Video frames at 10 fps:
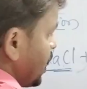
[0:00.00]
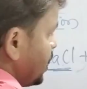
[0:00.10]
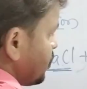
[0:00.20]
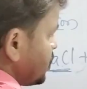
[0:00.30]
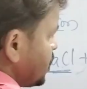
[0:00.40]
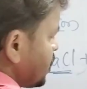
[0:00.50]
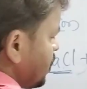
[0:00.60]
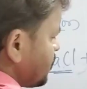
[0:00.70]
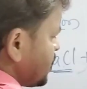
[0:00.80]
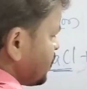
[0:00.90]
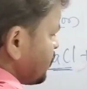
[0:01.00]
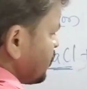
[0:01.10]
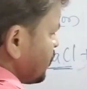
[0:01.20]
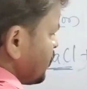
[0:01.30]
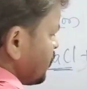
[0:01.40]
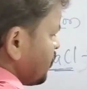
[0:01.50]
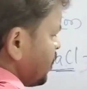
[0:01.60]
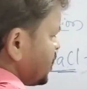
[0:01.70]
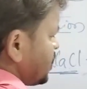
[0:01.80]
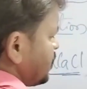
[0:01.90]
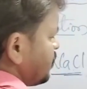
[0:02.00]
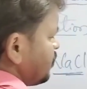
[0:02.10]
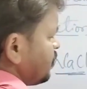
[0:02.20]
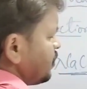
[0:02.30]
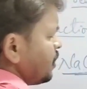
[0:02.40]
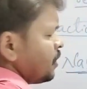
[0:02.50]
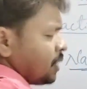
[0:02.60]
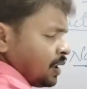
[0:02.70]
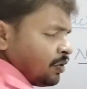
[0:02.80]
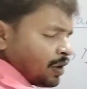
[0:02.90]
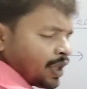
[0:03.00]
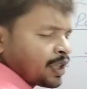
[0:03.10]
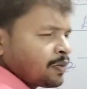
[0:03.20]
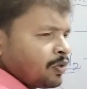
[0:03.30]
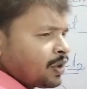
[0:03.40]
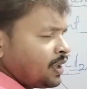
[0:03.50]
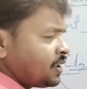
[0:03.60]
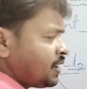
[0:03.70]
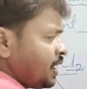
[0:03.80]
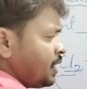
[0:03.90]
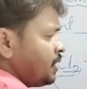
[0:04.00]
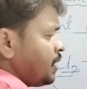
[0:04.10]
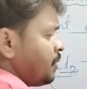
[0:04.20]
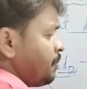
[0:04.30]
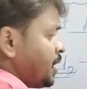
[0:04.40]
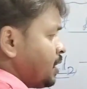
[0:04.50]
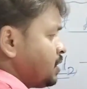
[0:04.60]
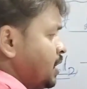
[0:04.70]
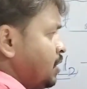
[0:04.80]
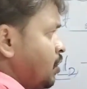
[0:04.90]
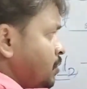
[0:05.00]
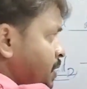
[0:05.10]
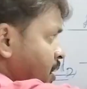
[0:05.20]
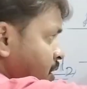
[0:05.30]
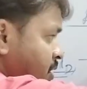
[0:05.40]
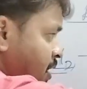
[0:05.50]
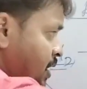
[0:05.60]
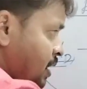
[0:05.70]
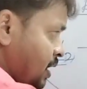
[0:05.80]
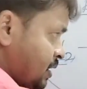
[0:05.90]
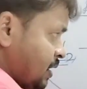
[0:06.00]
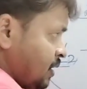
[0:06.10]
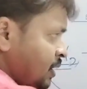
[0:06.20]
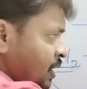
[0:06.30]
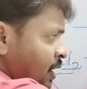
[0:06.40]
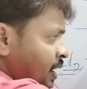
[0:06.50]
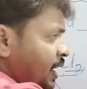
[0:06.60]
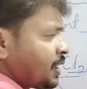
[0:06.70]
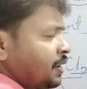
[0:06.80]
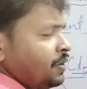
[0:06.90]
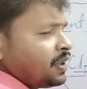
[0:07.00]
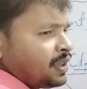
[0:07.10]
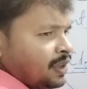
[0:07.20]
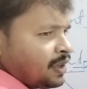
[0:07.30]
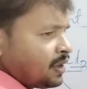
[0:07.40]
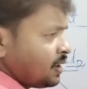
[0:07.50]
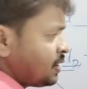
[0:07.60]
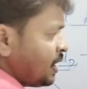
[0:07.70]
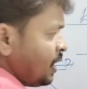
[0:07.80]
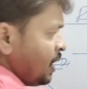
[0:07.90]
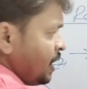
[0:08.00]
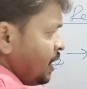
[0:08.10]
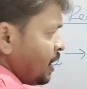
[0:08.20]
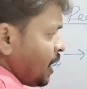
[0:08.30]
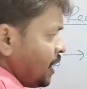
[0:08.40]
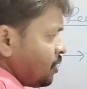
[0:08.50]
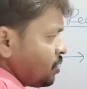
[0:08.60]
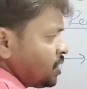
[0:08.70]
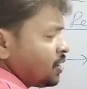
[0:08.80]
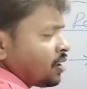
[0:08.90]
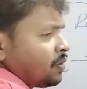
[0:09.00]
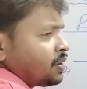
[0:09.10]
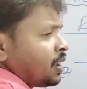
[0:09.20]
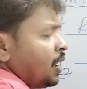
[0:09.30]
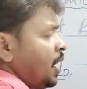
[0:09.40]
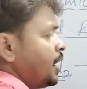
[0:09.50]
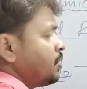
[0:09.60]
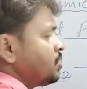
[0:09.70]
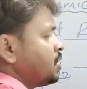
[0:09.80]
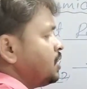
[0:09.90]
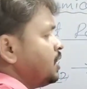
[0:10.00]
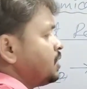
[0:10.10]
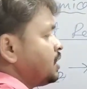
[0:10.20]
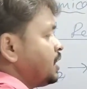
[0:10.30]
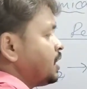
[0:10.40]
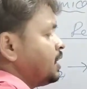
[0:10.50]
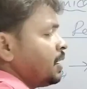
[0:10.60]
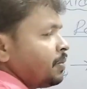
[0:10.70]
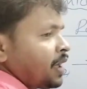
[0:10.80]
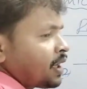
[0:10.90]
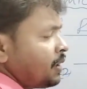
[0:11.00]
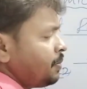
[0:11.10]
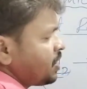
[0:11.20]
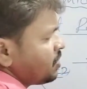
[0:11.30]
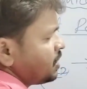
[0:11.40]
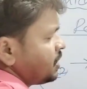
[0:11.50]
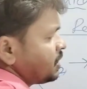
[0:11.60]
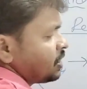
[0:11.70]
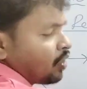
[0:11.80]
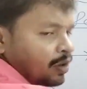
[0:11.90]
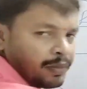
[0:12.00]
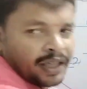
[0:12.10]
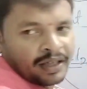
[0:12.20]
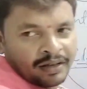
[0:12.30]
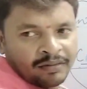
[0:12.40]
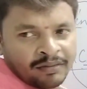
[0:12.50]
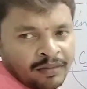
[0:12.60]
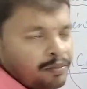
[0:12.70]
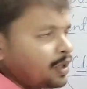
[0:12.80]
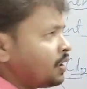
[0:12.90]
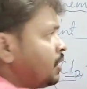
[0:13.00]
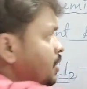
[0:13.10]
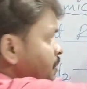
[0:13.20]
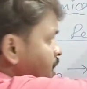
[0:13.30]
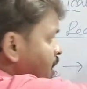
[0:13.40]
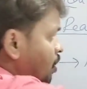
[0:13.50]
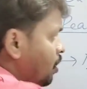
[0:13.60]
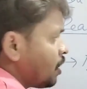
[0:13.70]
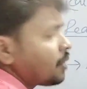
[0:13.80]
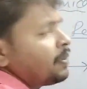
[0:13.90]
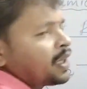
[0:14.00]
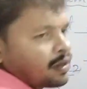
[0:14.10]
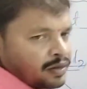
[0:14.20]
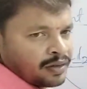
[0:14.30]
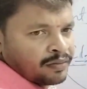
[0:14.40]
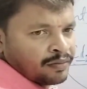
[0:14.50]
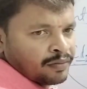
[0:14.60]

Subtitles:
hydrogen comes, but in your textbook it is there in the metals and non-metals lesson, reactivity series is there. Here hydrogen comes. Hydrogen is written in a bracket because it is a non-metal, but remaining all are metals.